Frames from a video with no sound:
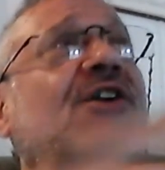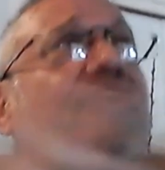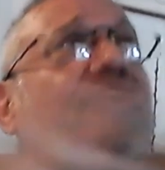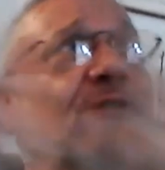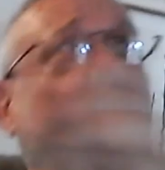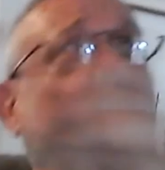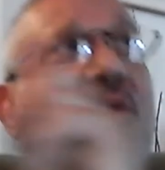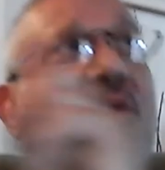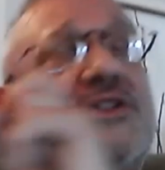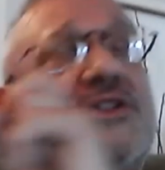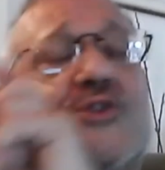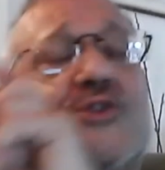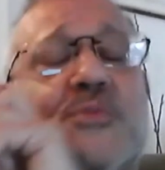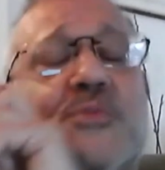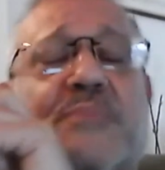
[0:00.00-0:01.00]
for the ones
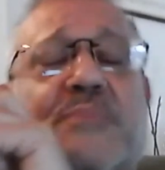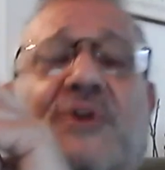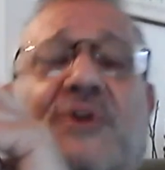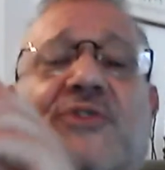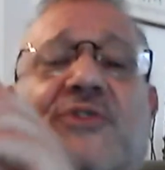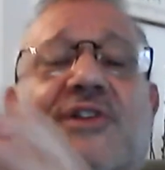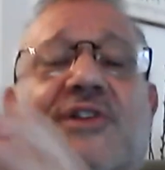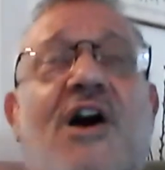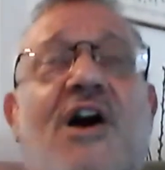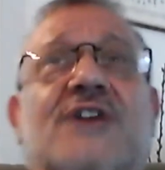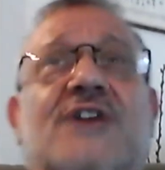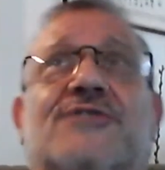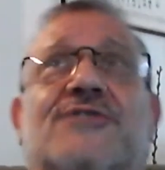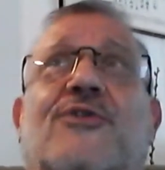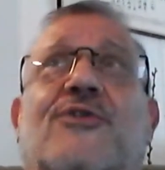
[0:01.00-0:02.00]
who build the
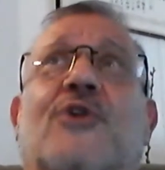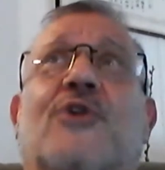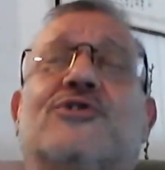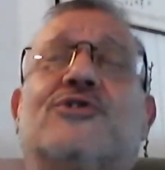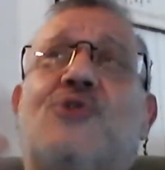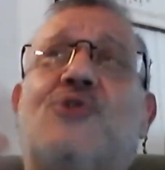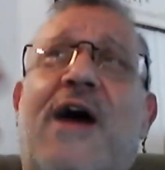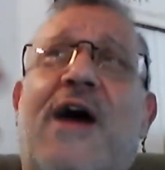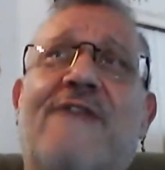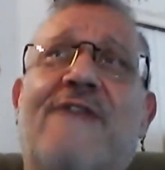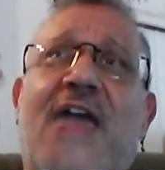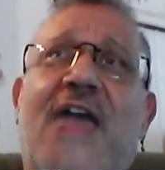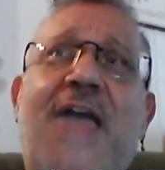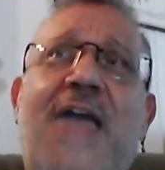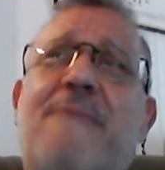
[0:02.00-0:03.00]
laws, for those who have
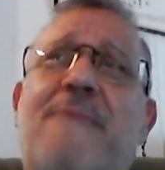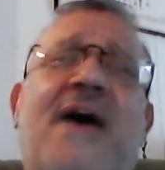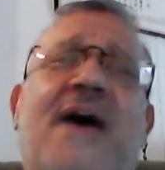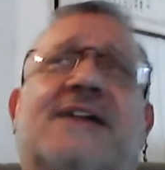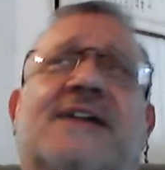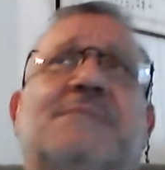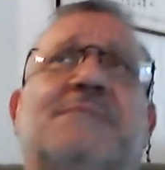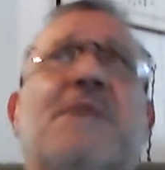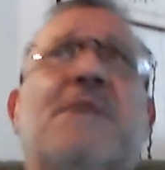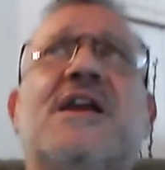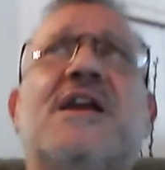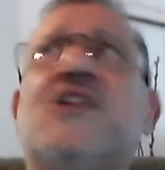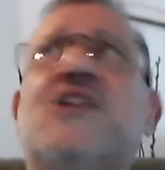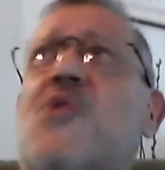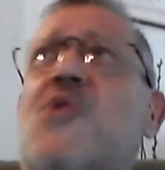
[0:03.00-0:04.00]
apex
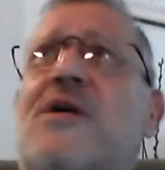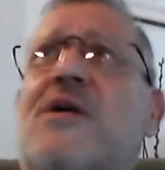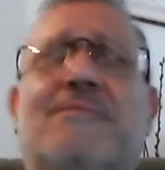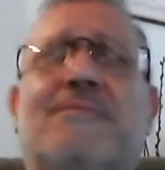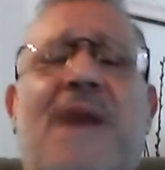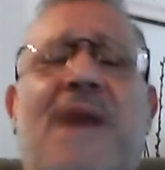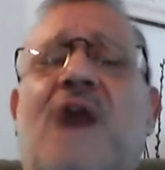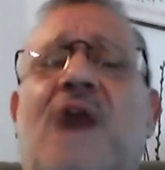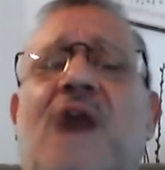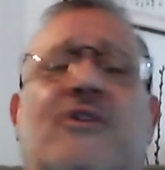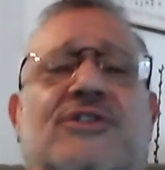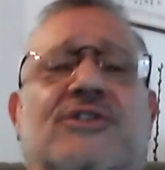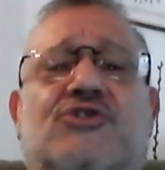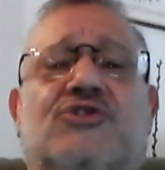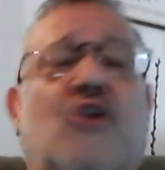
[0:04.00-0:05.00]
money, who are in power and
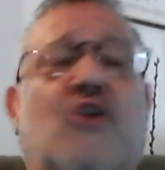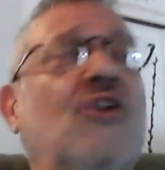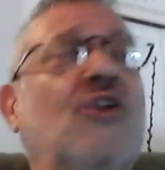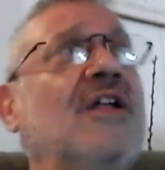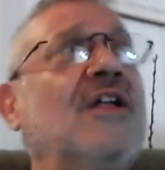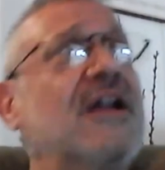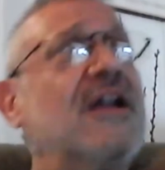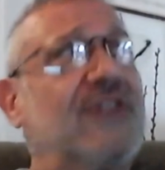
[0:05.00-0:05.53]
control.